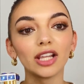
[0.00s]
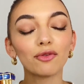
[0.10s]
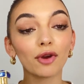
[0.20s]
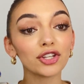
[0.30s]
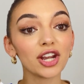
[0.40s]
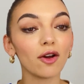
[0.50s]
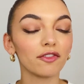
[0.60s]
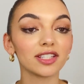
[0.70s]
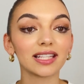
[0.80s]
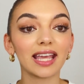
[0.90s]
Roja
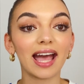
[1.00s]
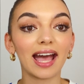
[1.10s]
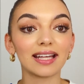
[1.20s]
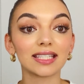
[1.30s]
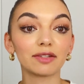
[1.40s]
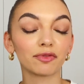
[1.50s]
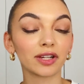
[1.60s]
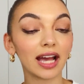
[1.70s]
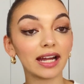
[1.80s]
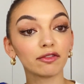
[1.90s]
obviously has different
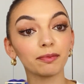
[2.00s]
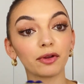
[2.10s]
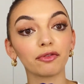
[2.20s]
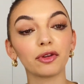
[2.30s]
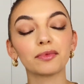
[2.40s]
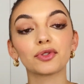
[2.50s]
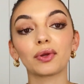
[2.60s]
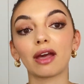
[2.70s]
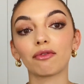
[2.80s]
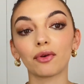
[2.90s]
kind of perfumes. So
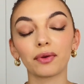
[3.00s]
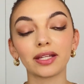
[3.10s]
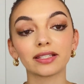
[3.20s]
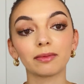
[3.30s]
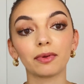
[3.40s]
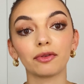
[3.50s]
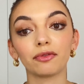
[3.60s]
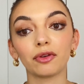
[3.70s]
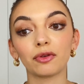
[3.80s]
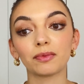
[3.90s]
you have oriental
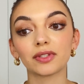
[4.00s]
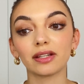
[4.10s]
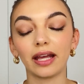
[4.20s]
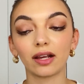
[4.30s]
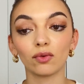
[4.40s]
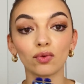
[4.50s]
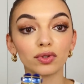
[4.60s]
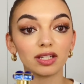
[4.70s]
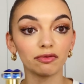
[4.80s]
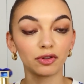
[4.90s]
perfumes like oud,
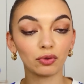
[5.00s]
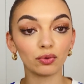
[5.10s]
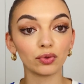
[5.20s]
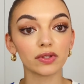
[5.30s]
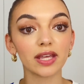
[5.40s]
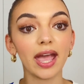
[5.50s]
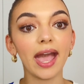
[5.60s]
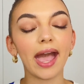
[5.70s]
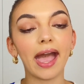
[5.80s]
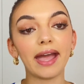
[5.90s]
different ouds,
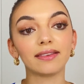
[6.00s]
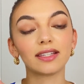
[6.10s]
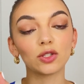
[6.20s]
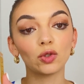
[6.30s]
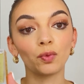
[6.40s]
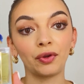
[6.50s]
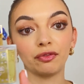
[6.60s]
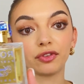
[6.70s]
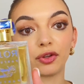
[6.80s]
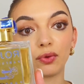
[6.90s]
and this is one
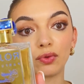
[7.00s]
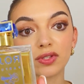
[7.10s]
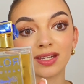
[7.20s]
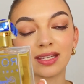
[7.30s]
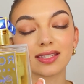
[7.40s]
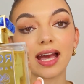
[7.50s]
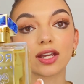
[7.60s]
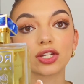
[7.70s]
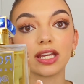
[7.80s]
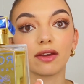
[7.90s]
of their ouds, and it's
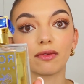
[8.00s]
actually a